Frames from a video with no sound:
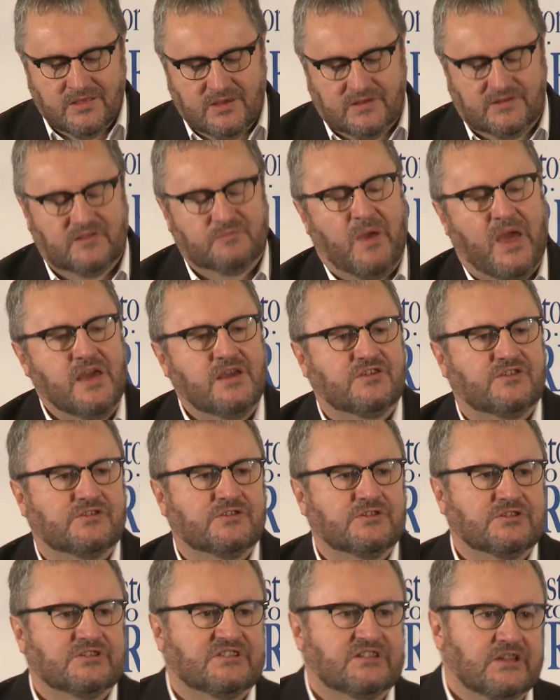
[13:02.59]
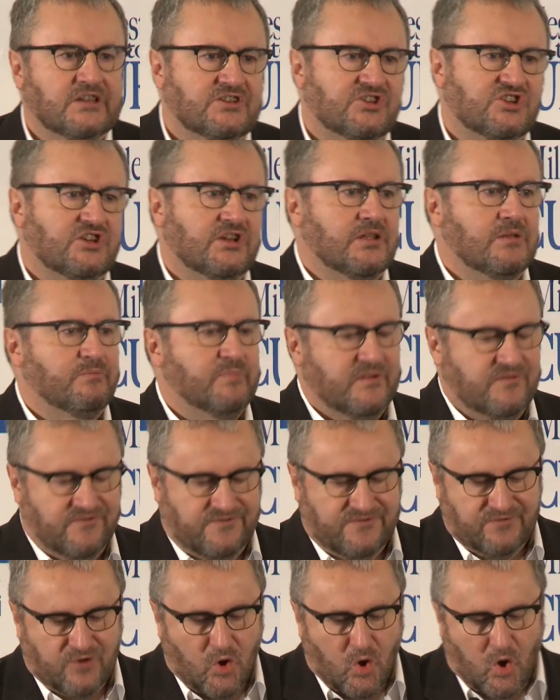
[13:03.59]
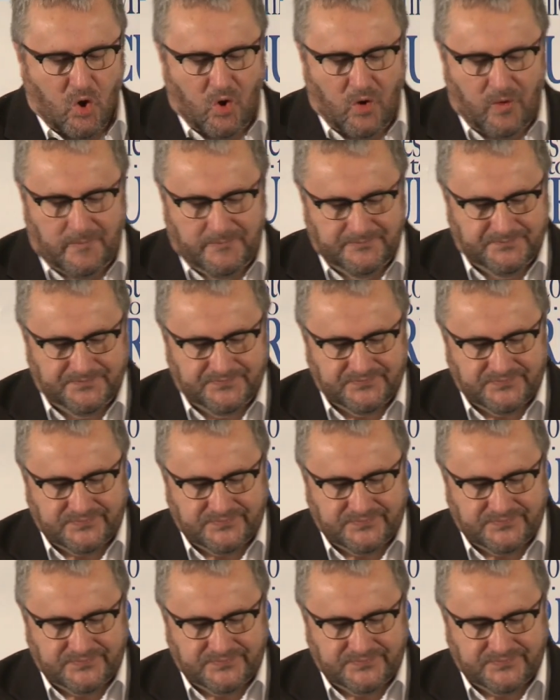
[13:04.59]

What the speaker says: These patients, literally before